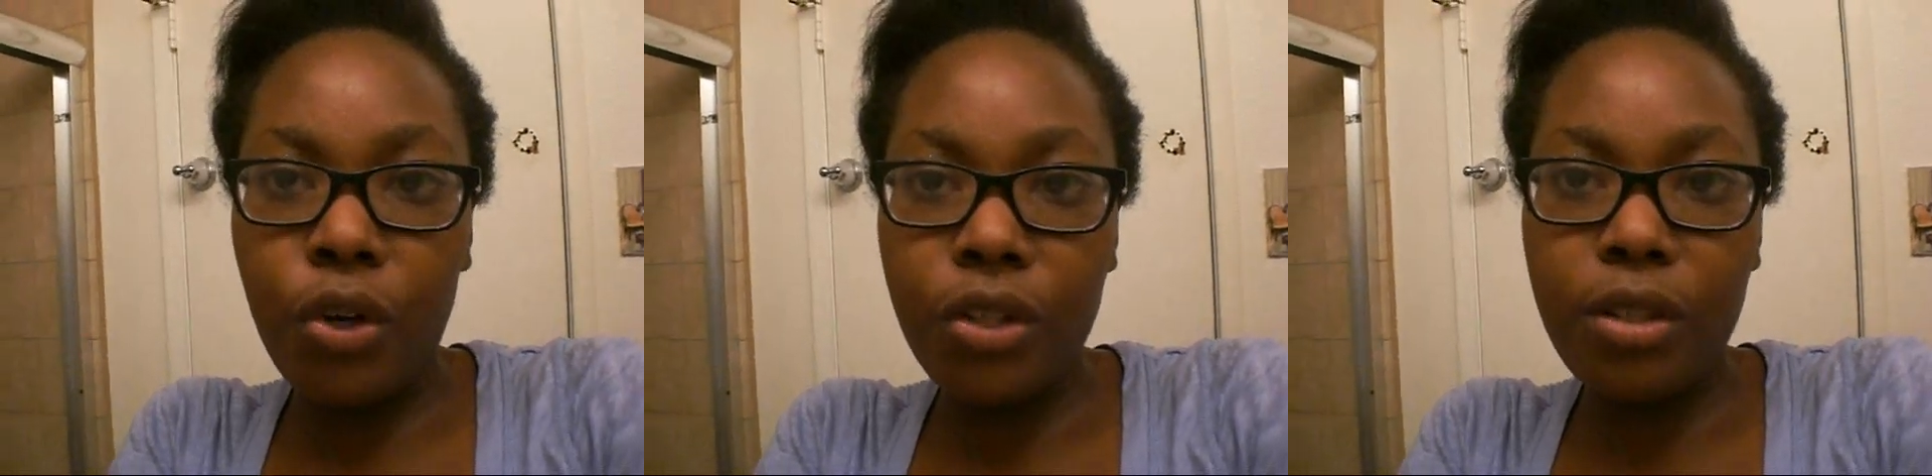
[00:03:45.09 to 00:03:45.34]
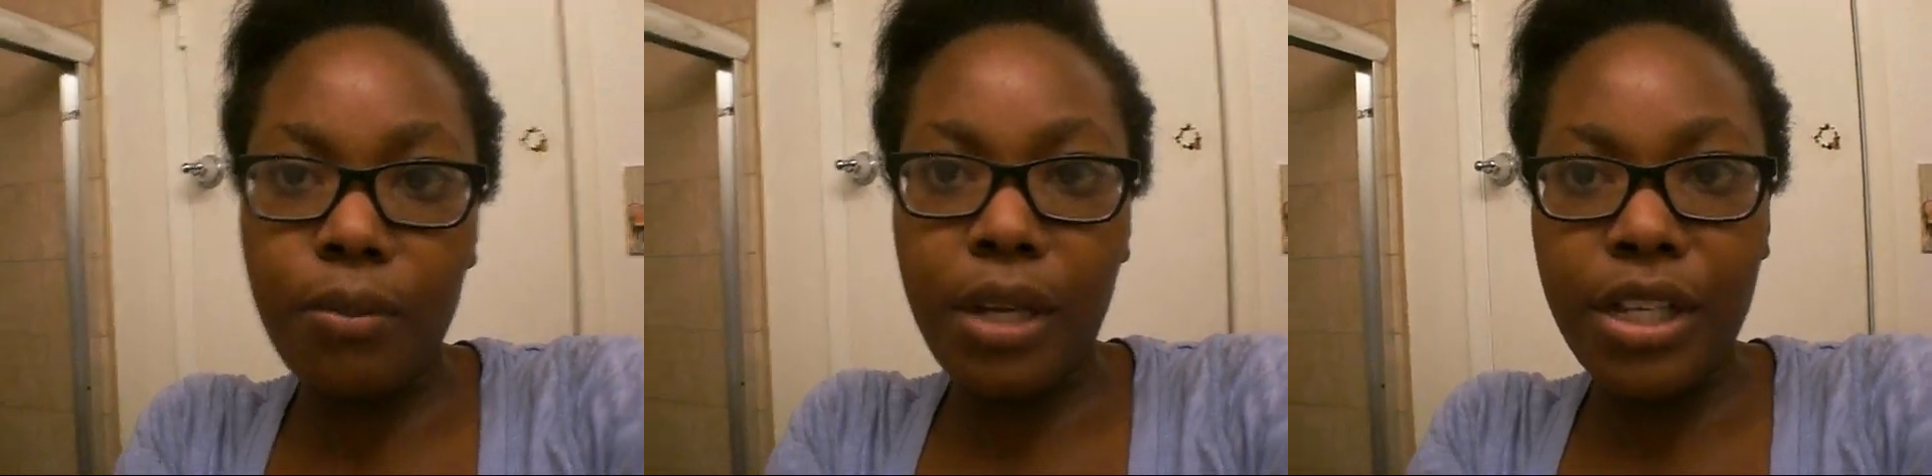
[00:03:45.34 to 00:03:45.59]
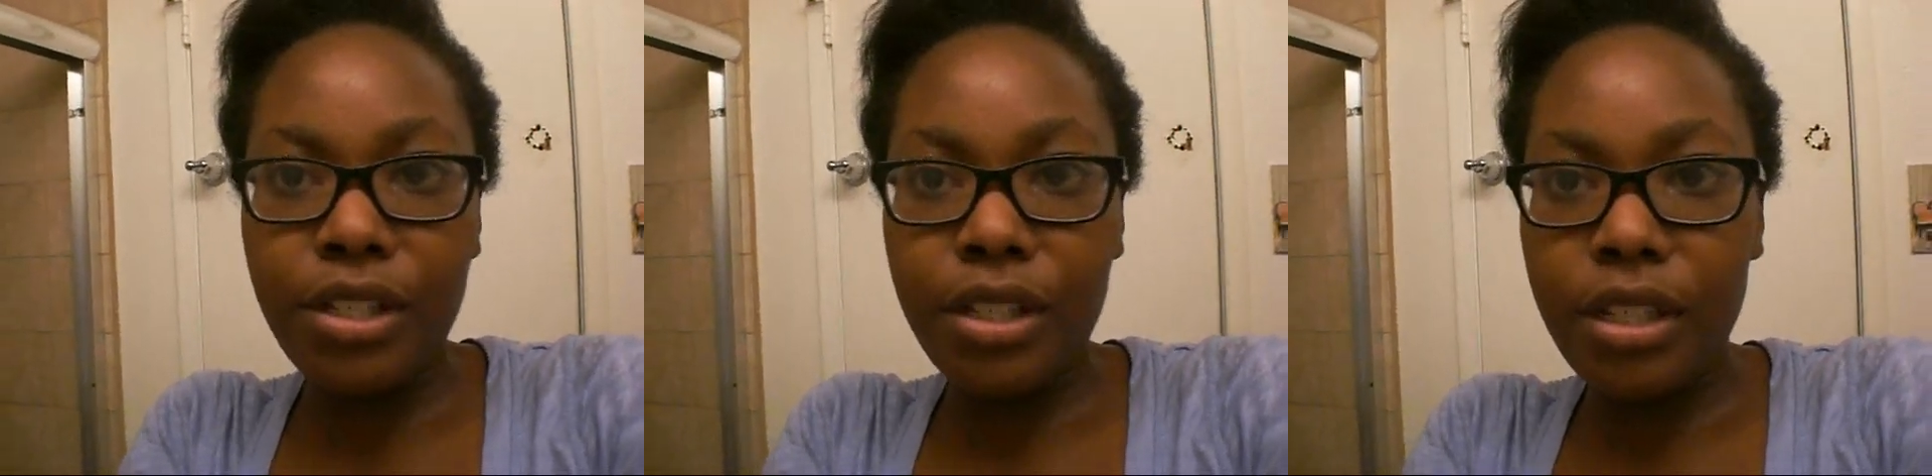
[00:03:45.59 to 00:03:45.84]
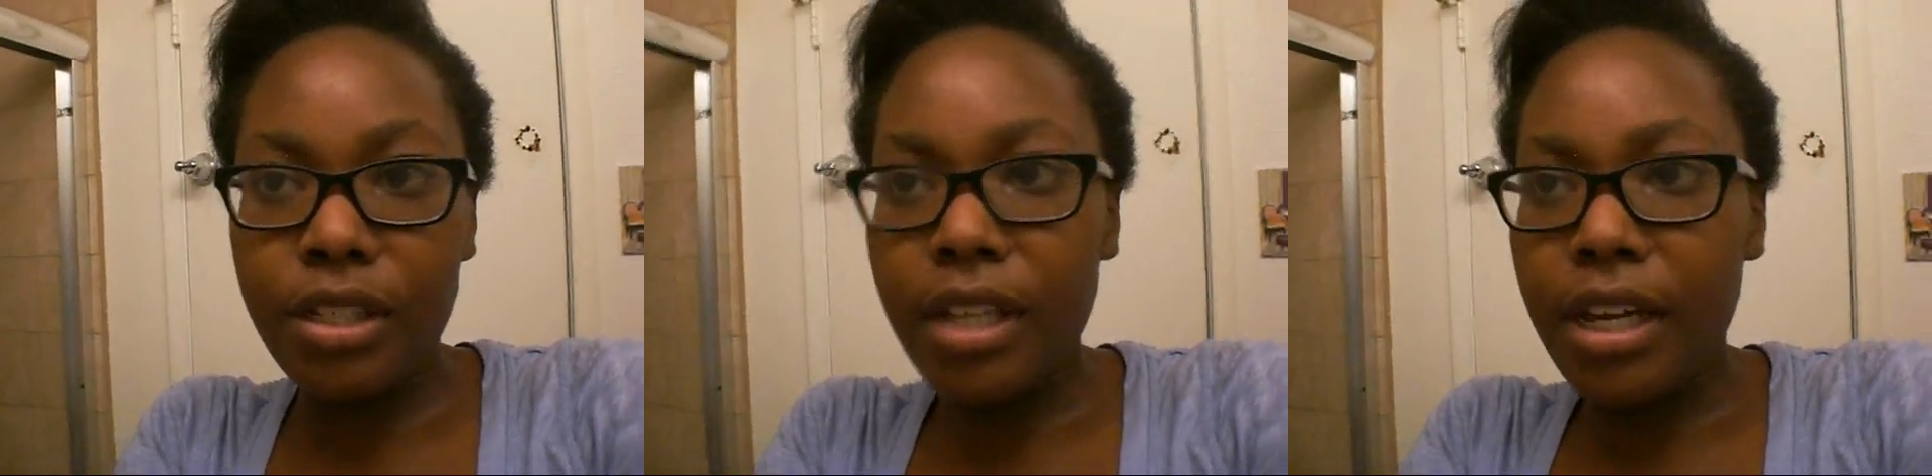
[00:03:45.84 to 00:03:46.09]
or some
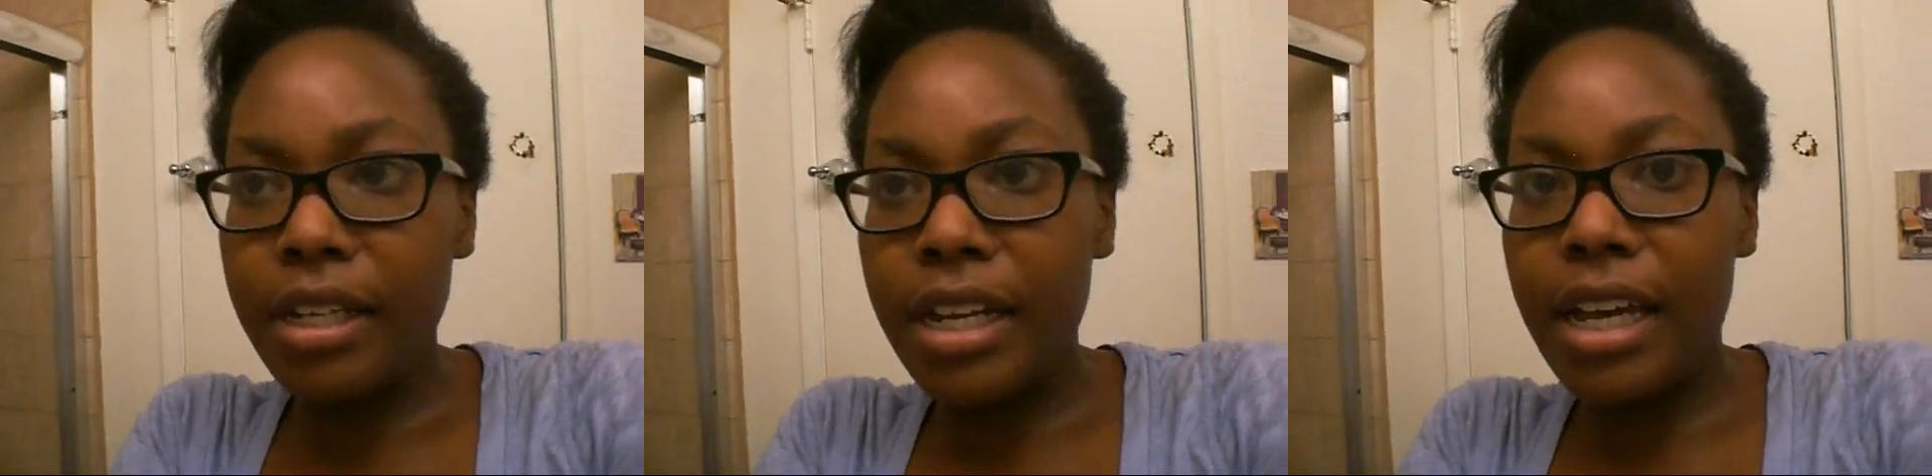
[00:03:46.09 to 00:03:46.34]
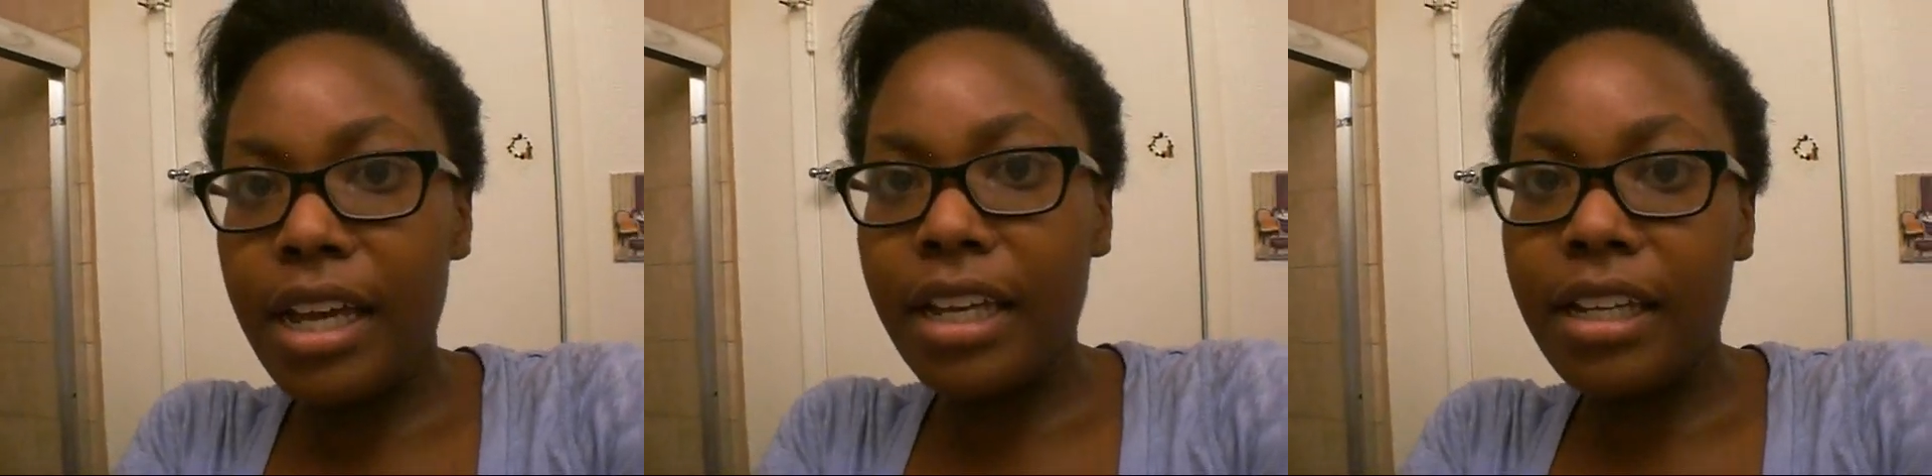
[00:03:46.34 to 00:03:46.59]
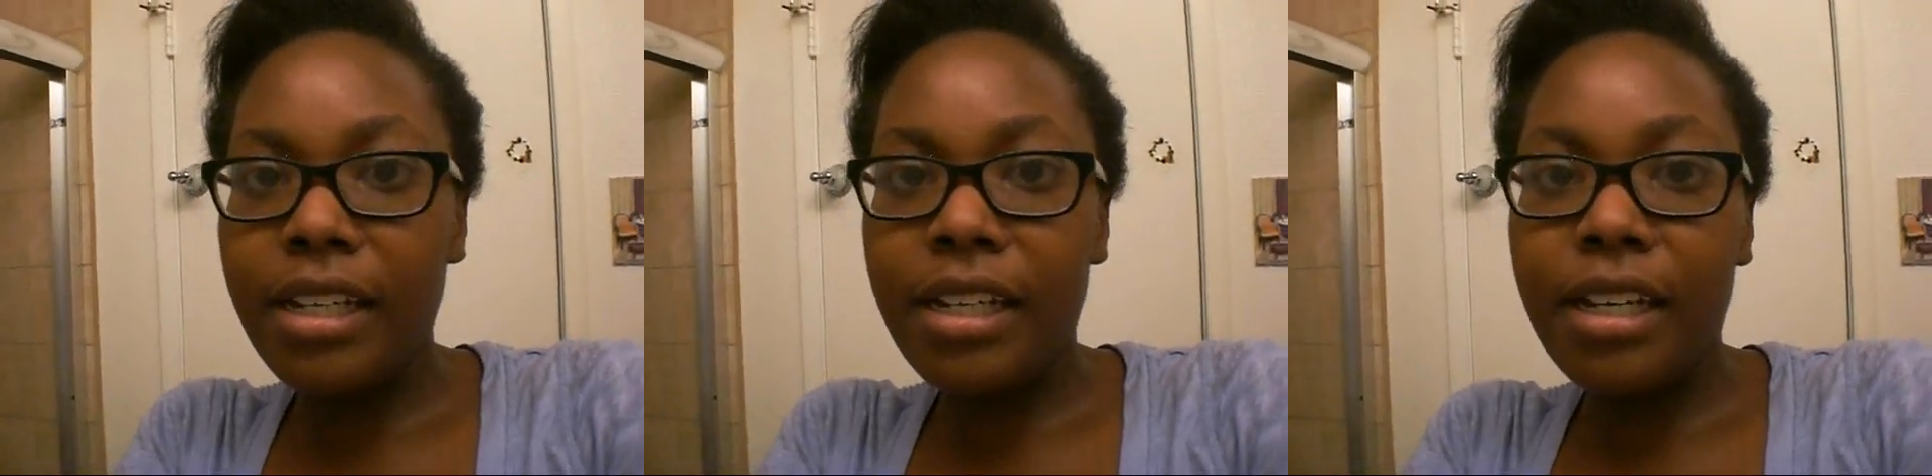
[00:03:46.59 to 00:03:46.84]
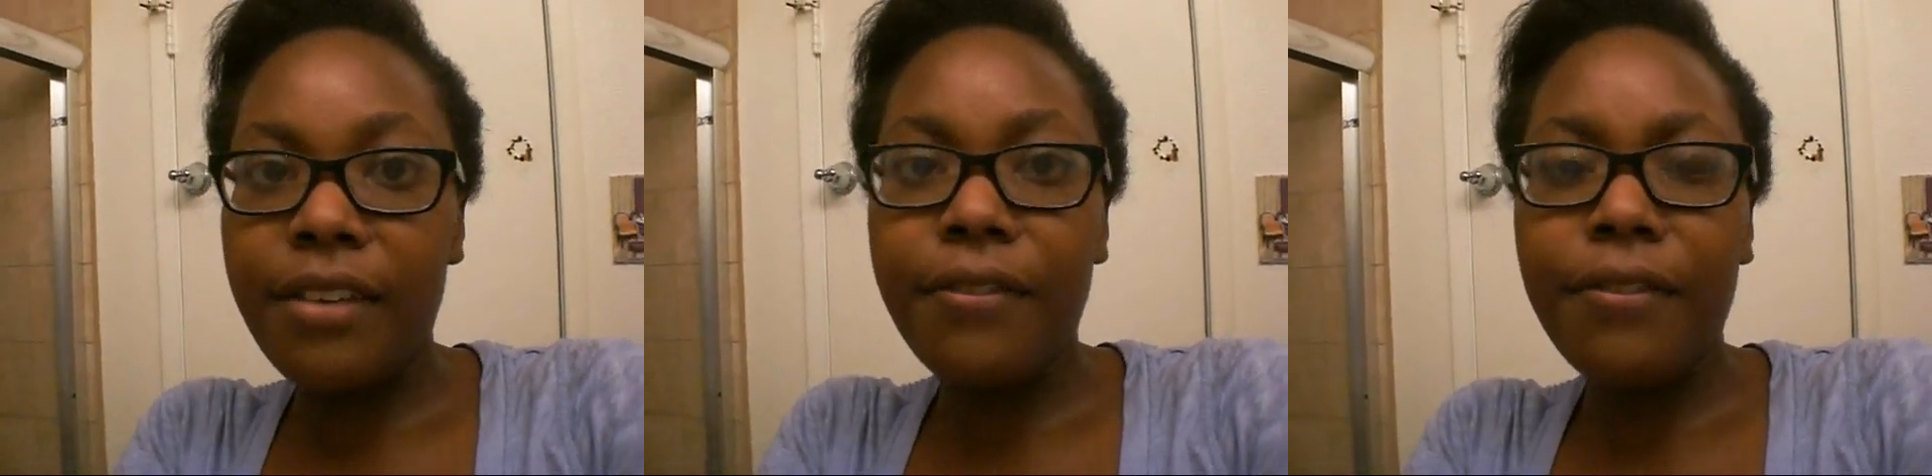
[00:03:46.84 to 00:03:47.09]
places that
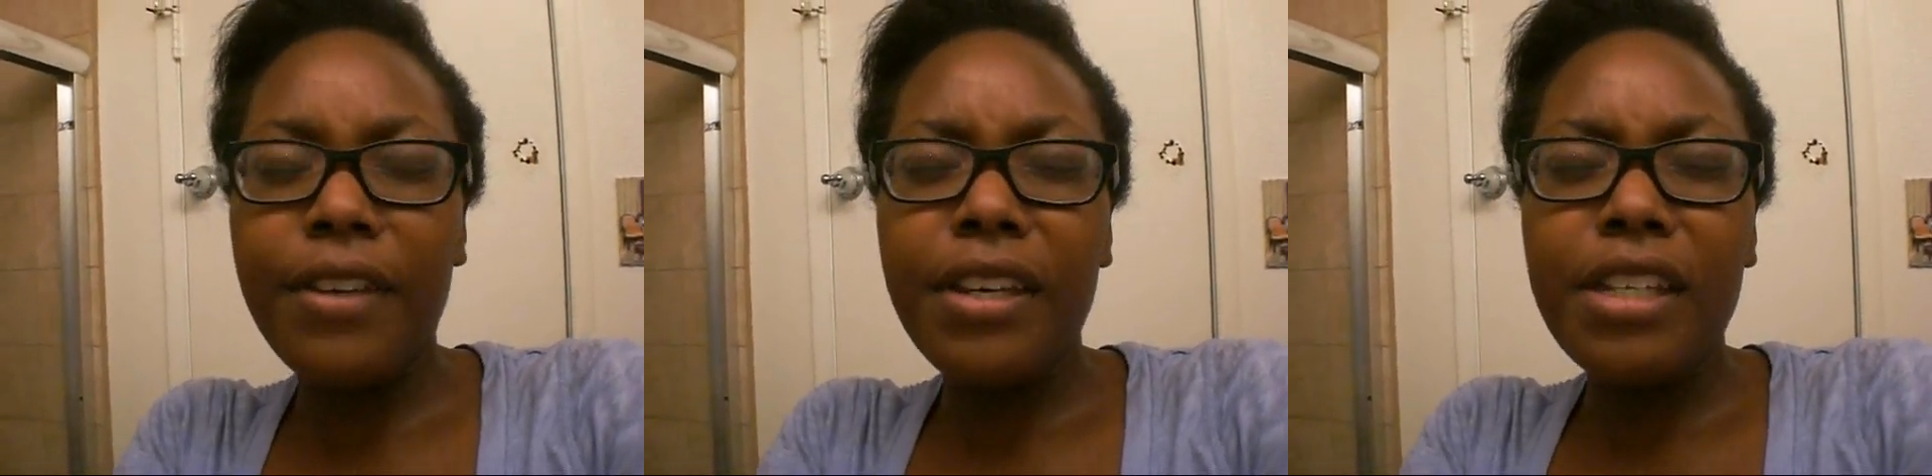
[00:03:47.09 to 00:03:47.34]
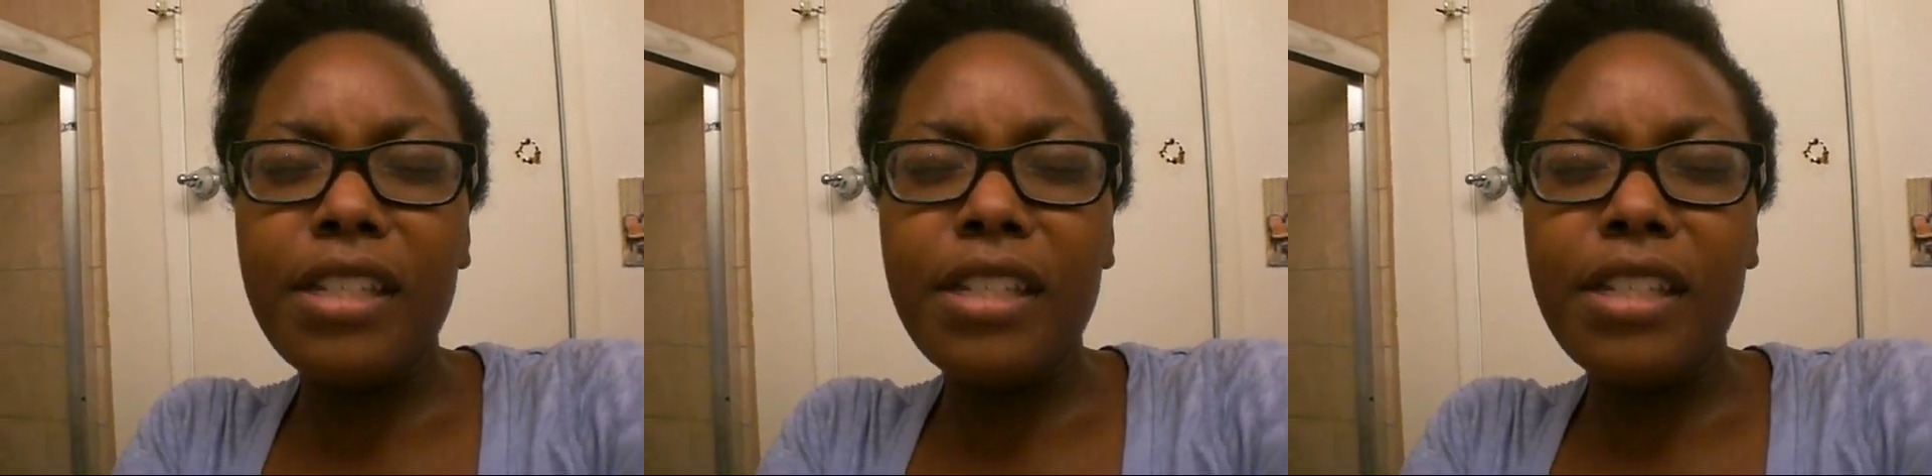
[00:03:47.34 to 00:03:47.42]
if